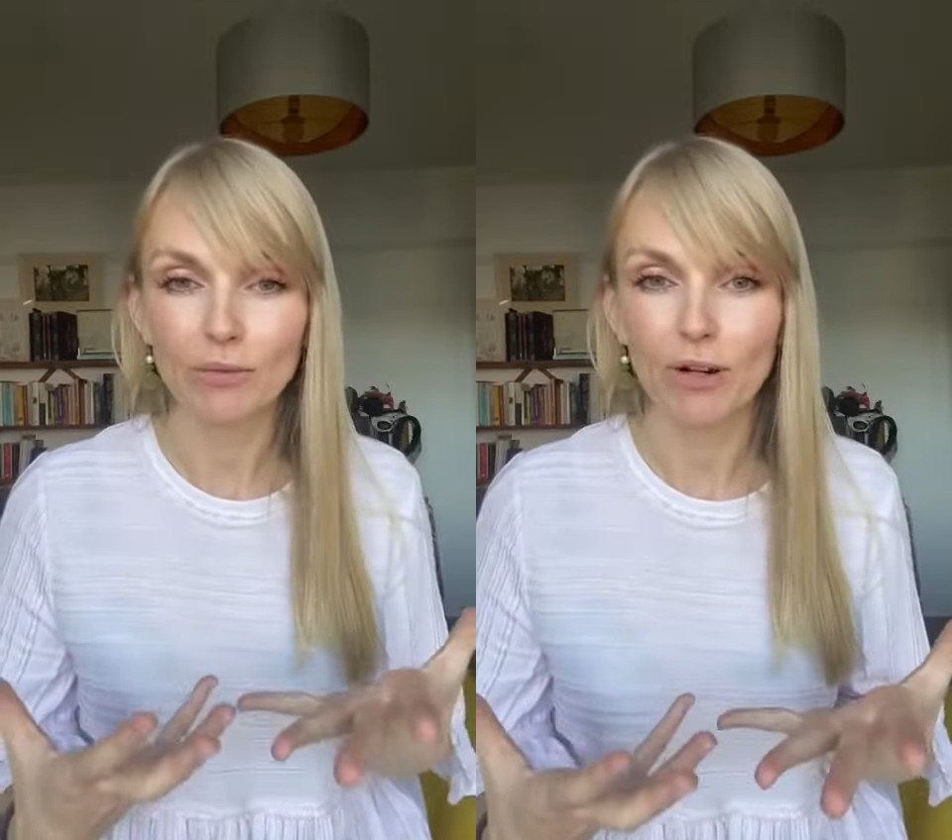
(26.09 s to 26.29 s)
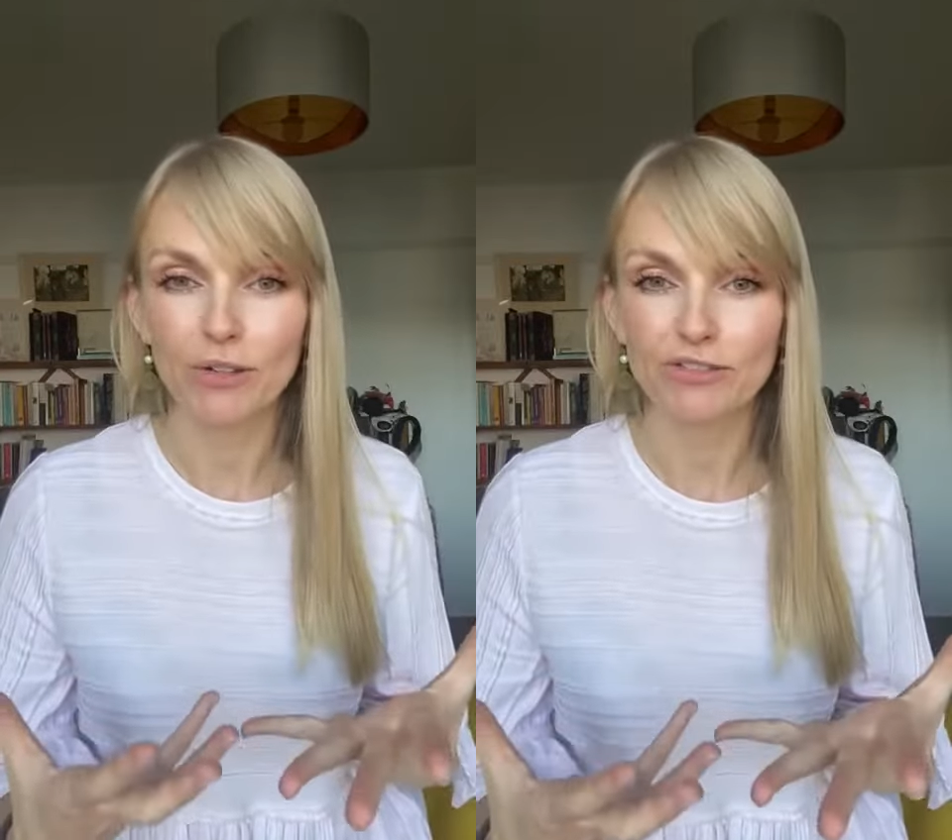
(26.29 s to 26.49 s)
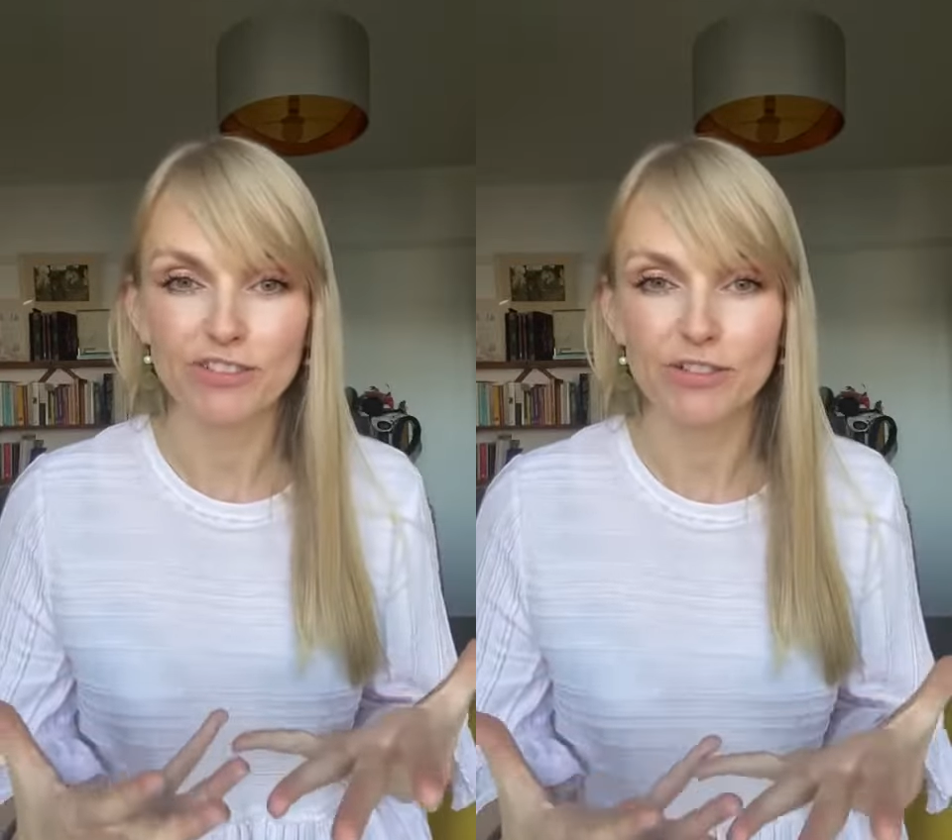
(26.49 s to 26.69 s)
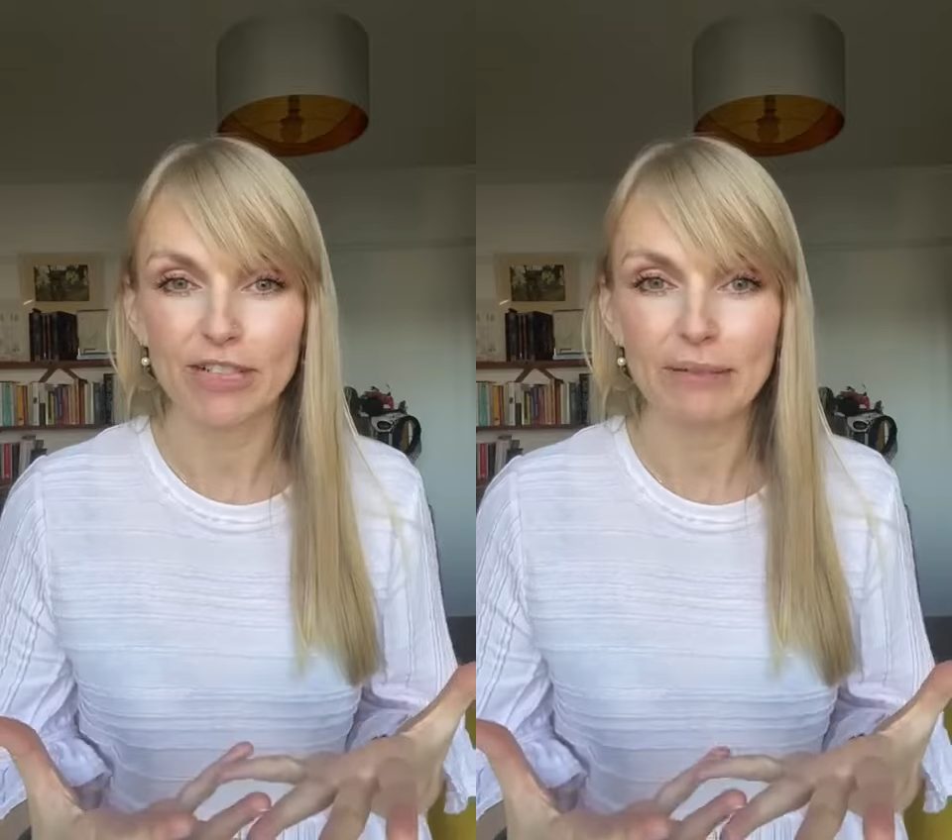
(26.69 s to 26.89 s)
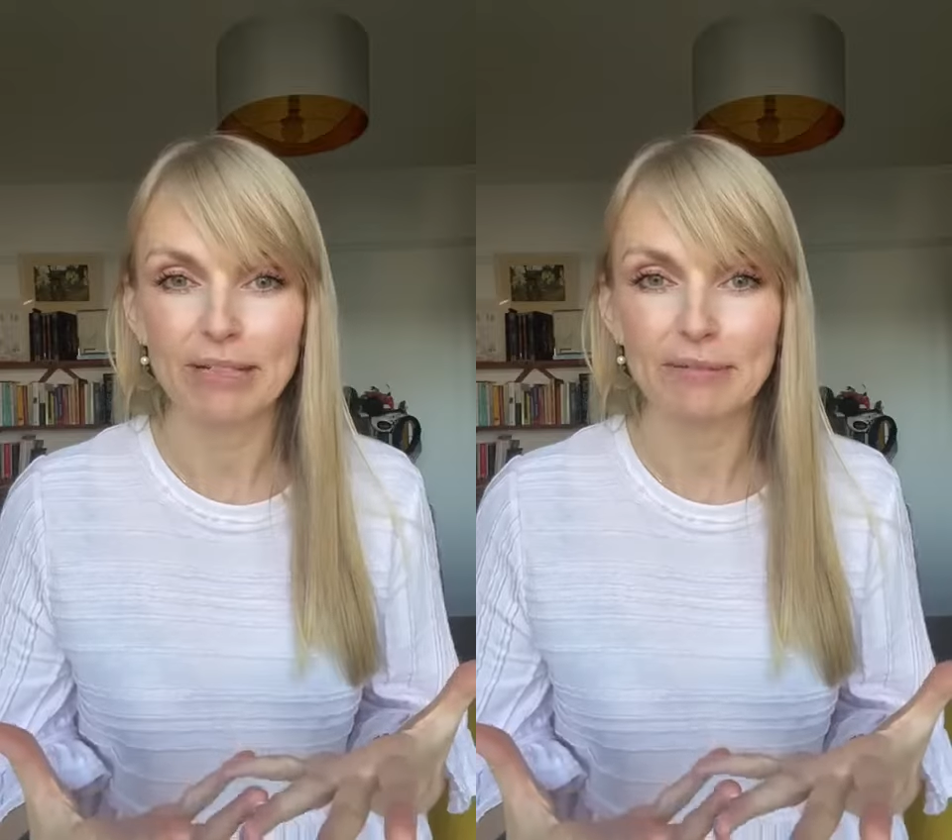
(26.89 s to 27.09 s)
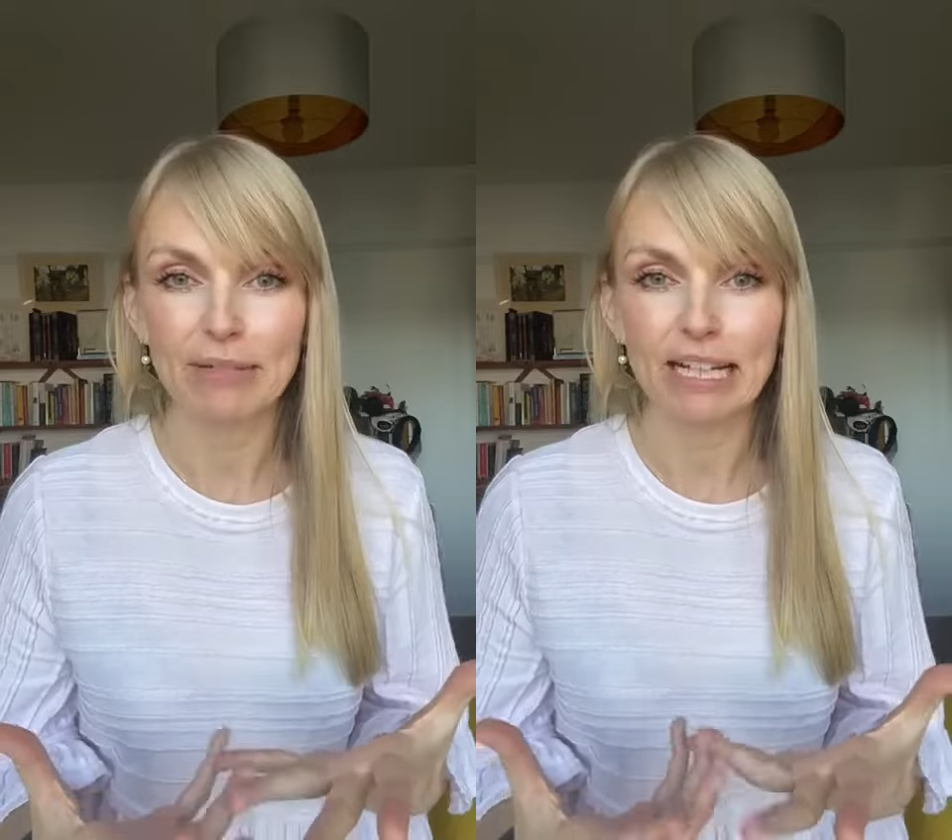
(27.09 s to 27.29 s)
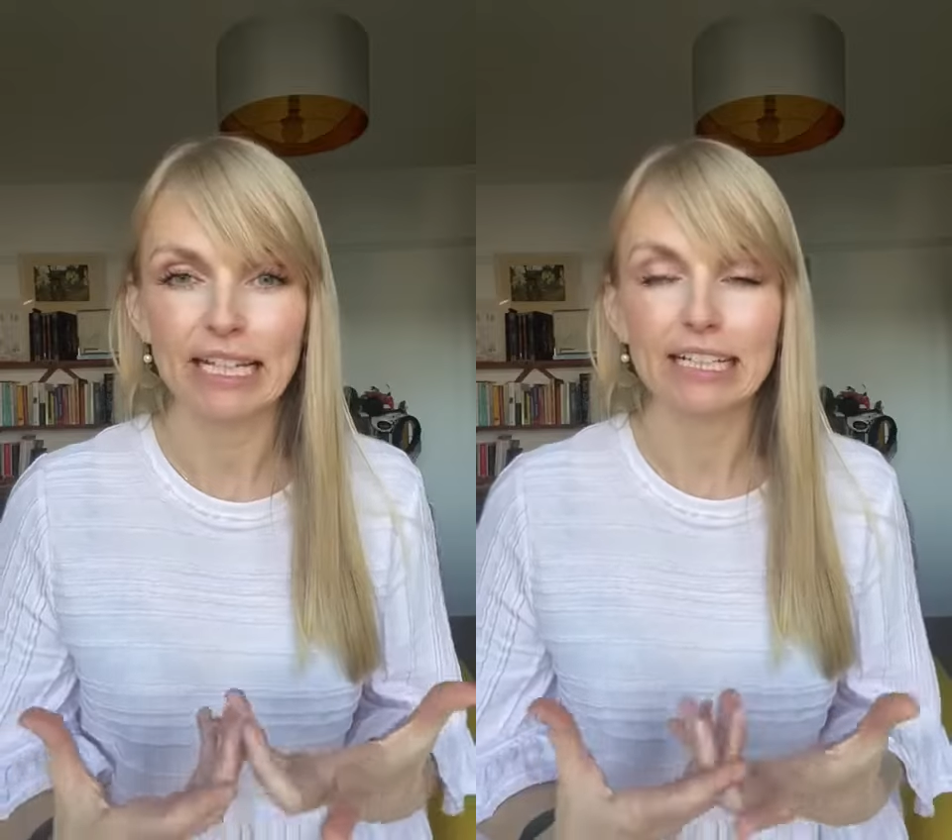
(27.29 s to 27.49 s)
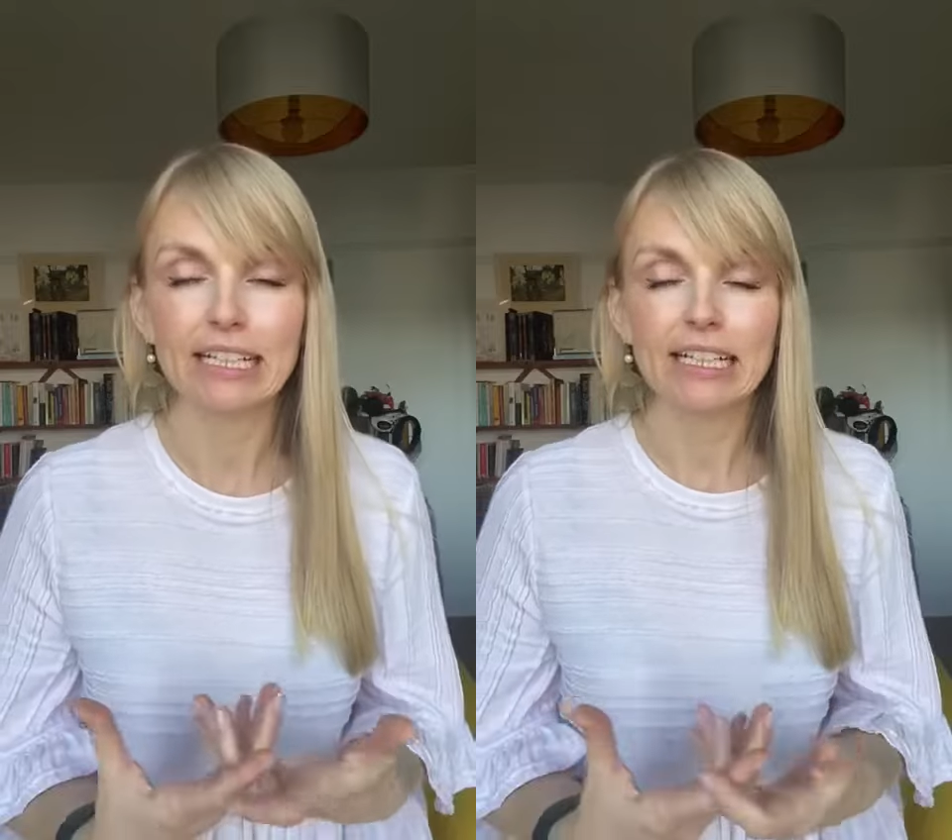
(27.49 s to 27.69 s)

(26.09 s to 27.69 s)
were on the retreat with me.